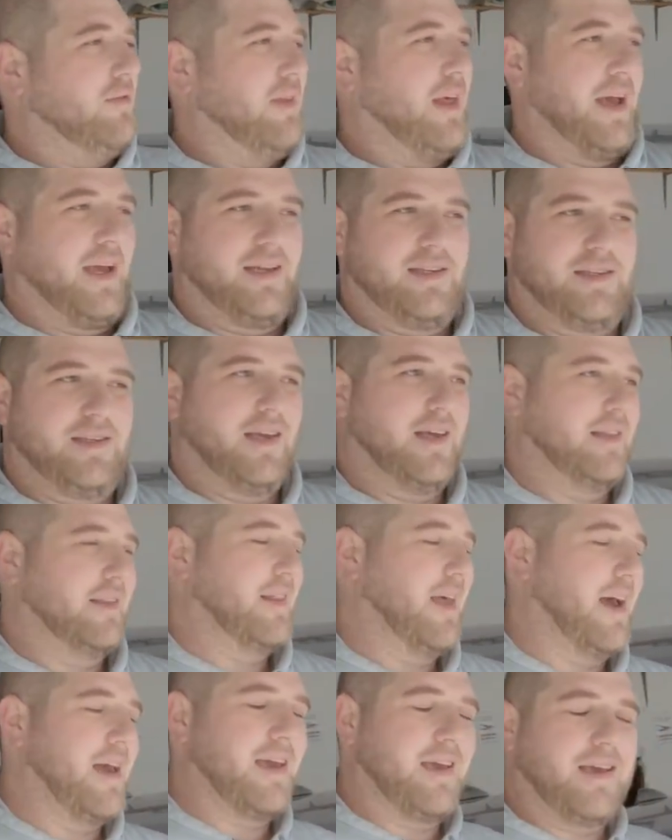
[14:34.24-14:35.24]
I said,
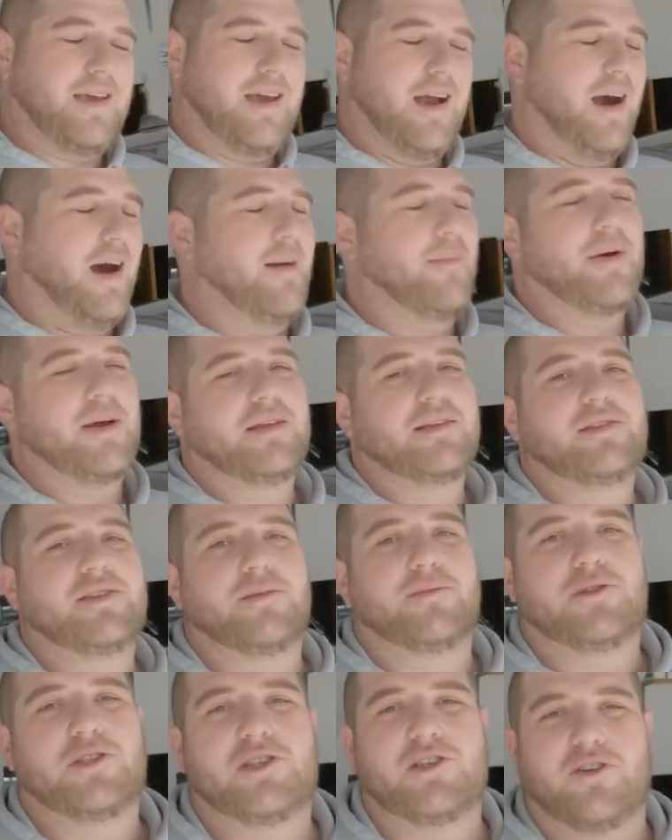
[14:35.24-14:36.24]
like, comment,
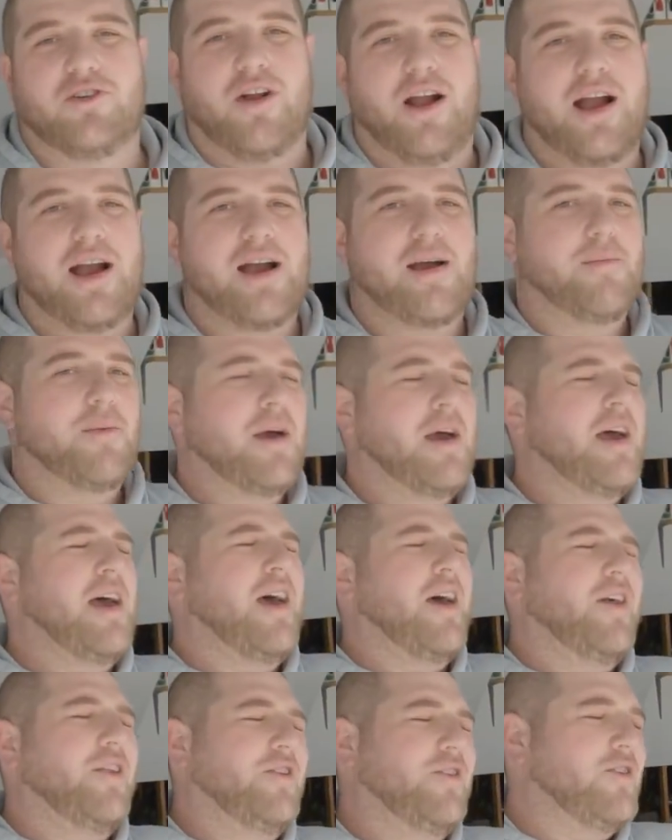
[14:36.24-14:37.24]
subscribe,
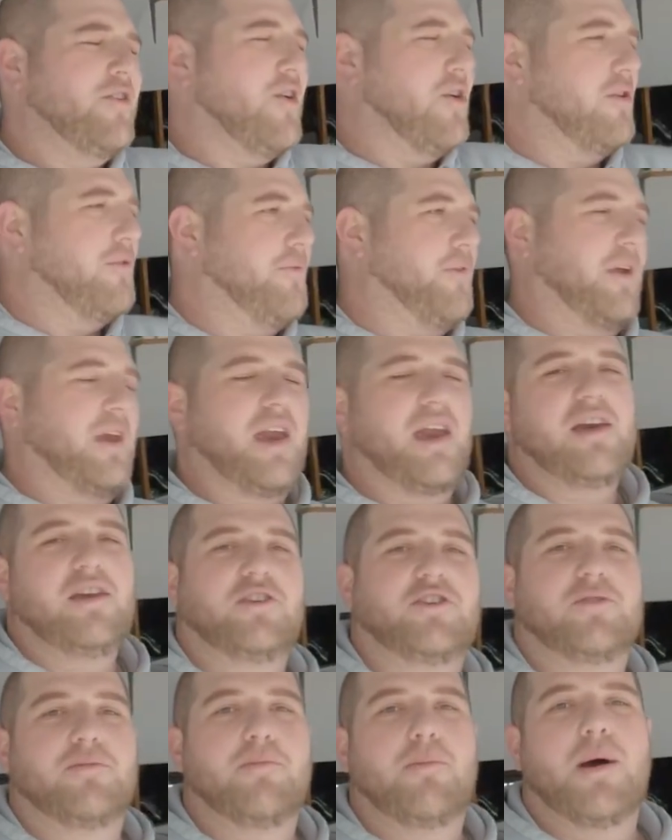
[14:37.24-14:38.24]

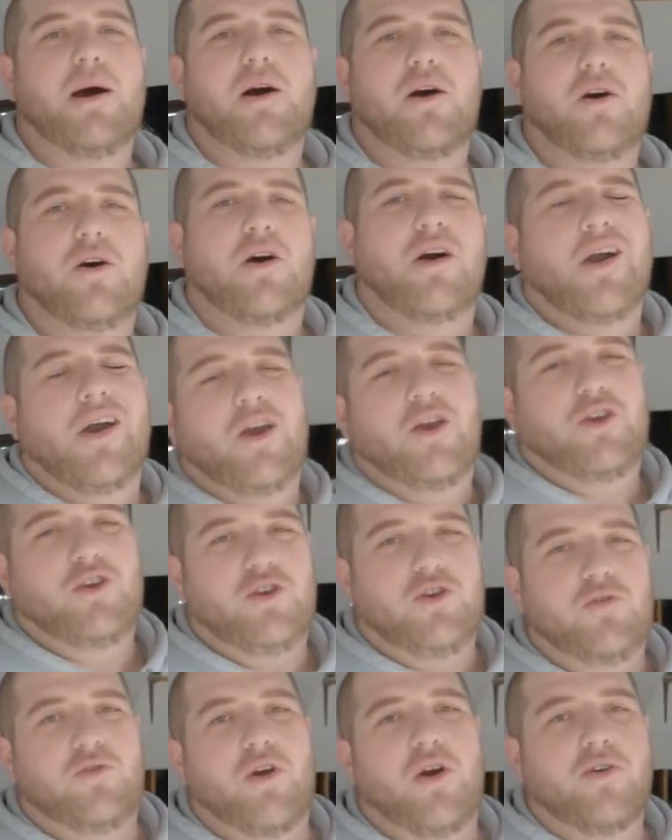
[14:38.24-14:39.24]
notification bell,
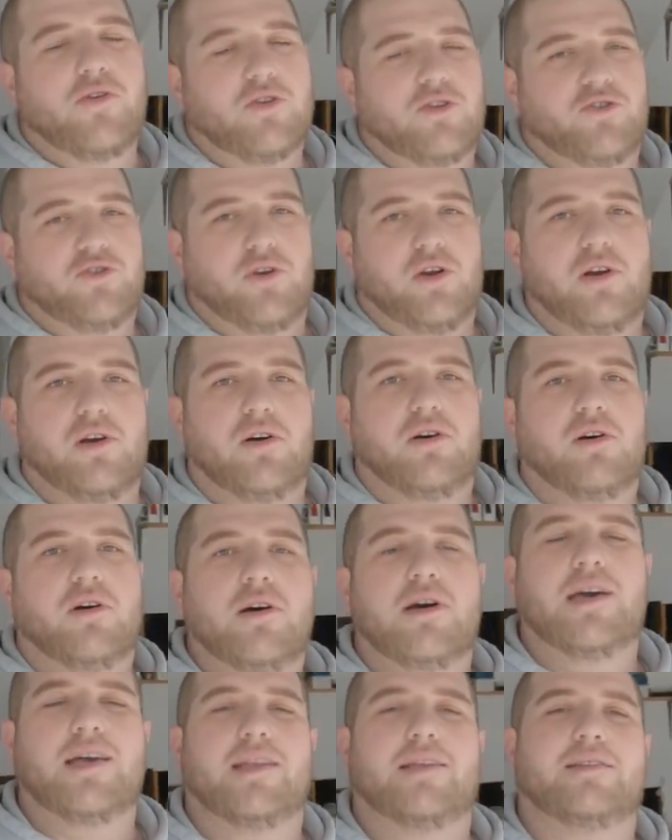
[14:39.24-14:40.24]
you know the drill.
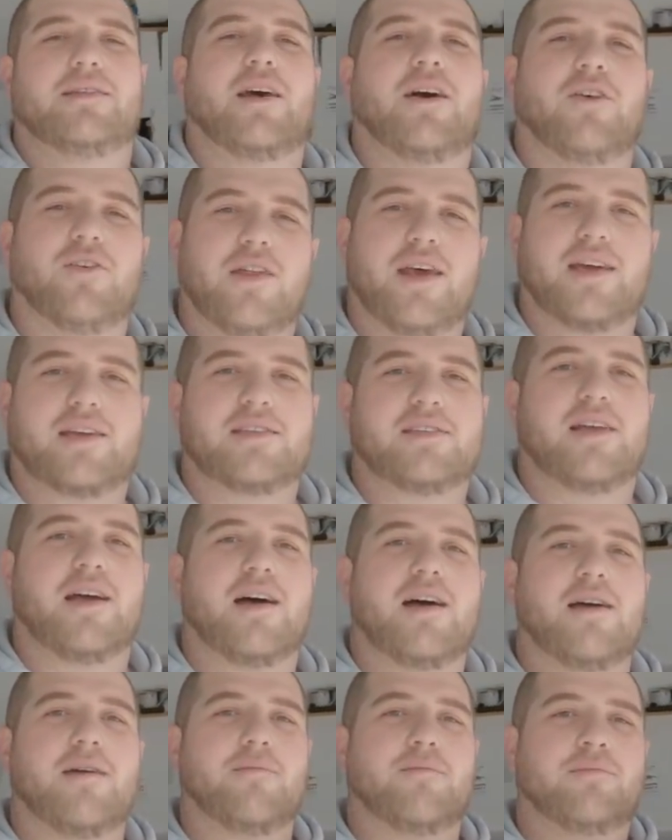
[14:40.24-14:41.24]
And until next
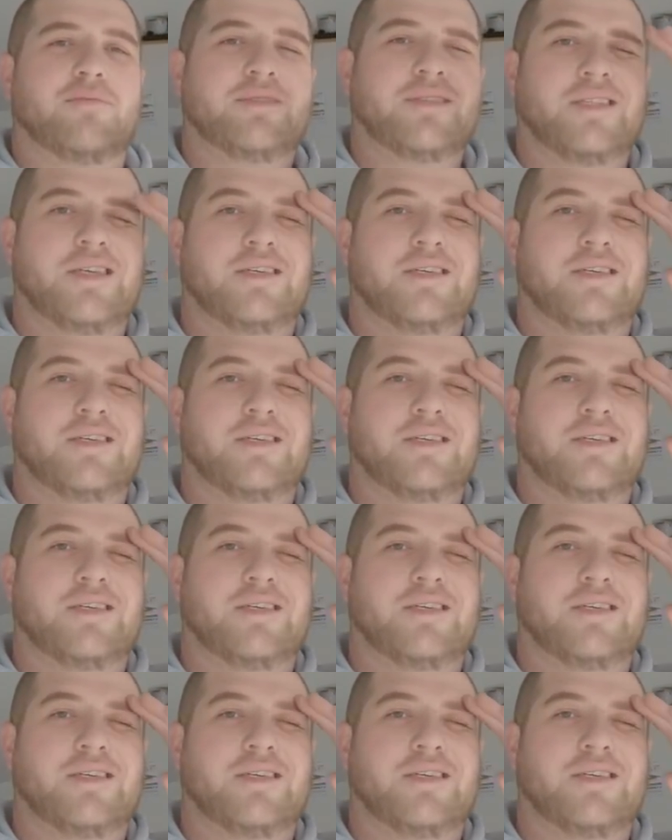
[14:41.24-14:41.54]
time,